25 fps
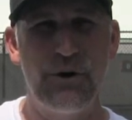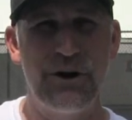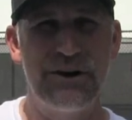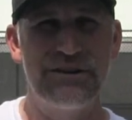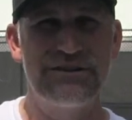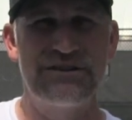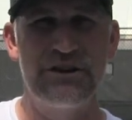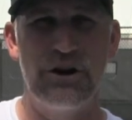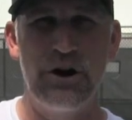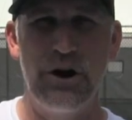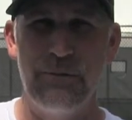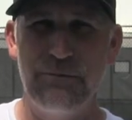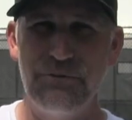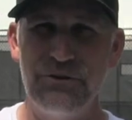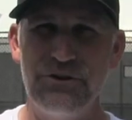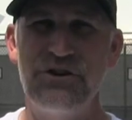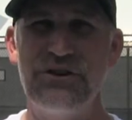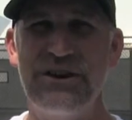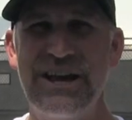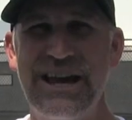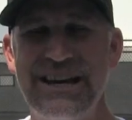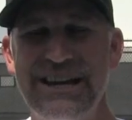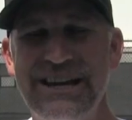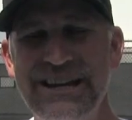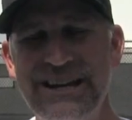So hopefully you'll
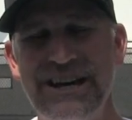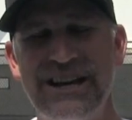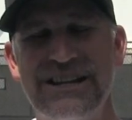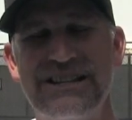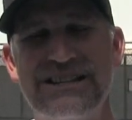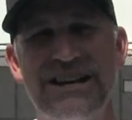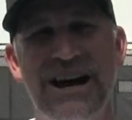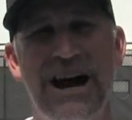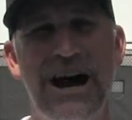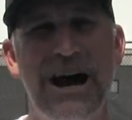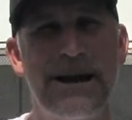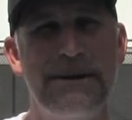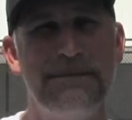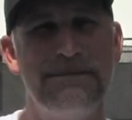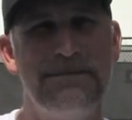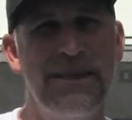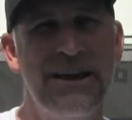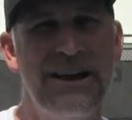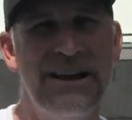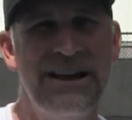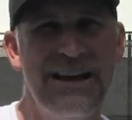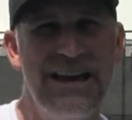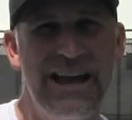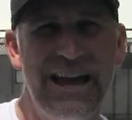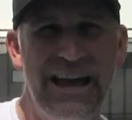get in on time.
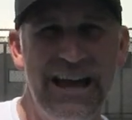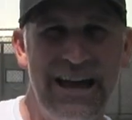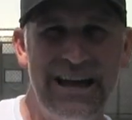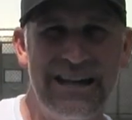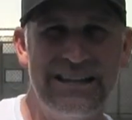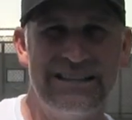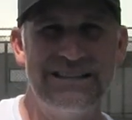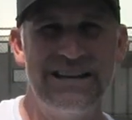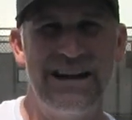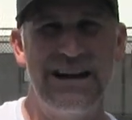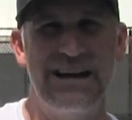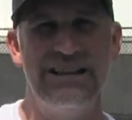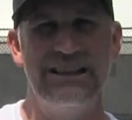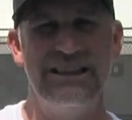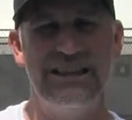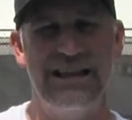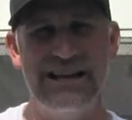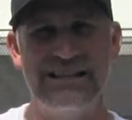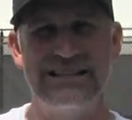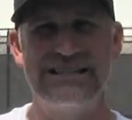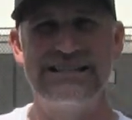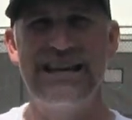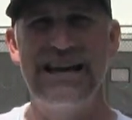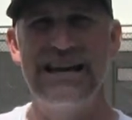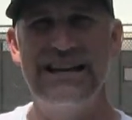And uh,
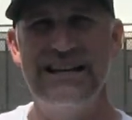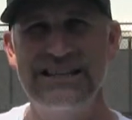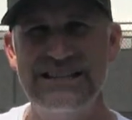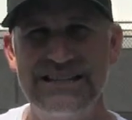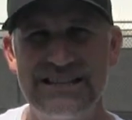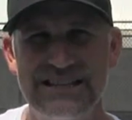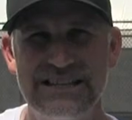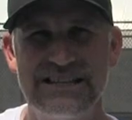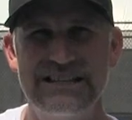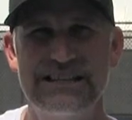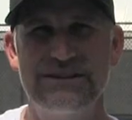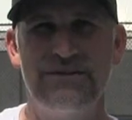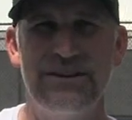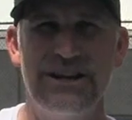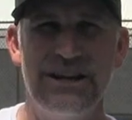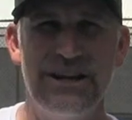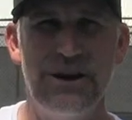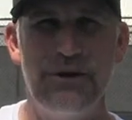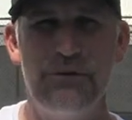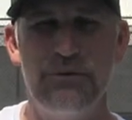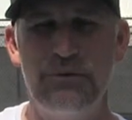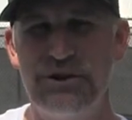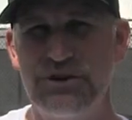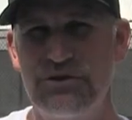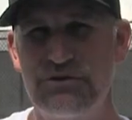let's get into this video
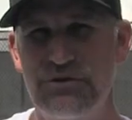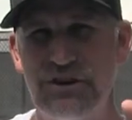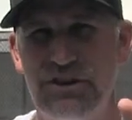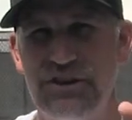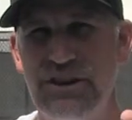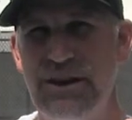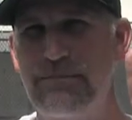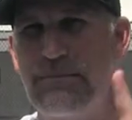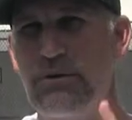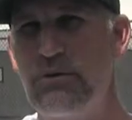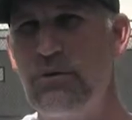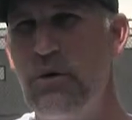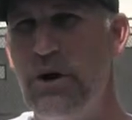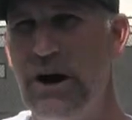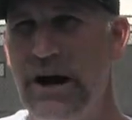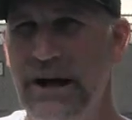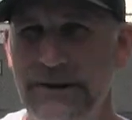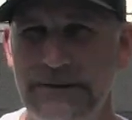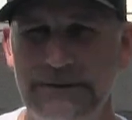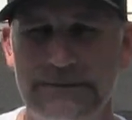with drill number one.